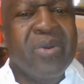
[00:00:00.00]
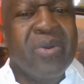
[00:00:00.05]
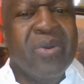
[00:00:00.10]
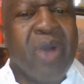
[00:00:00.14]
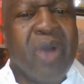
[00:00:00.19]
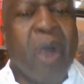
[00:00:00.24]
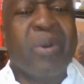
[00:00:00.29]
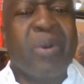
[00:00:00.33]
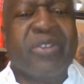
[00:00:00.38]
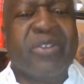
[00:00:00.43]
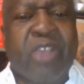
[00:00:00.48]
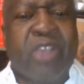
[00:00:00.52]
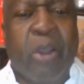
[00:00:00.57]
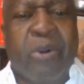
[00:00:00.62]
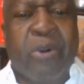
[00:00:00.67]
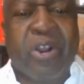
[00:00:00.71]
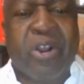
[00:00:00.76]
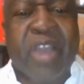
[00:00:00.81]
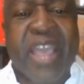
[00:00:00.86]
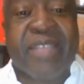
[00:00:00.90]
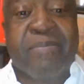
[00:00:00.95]
our
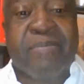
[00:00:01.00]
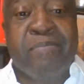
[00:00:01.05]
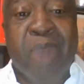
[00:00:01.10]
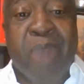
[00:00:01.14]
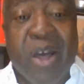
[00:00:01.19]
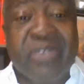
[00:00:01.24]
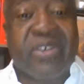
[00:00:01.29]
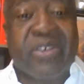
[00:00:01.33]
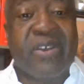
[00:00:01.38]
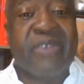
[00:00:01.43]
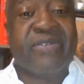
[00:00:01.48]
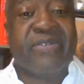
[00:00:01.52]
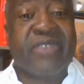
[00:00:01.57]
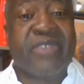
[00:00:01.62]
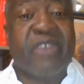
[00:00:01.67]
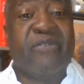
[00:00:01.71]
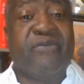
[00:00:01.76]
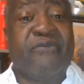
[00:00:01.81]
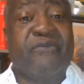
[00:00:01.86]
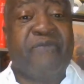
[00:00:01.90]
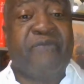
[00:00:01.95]
surrogate mothers
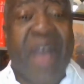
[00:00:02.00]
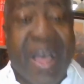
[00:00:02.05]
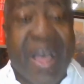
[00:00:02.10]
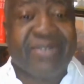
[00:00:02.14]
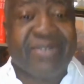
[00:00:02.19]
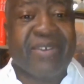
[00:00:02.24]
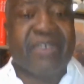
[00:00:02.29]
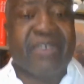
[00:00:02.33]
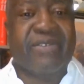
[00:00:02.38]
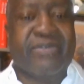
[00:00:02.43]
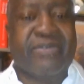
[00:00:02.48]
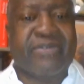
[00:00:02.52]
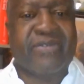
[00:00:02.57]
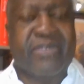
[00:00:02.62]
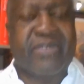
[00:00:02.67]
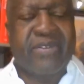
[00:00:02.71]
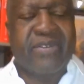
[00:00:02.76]
and fathers.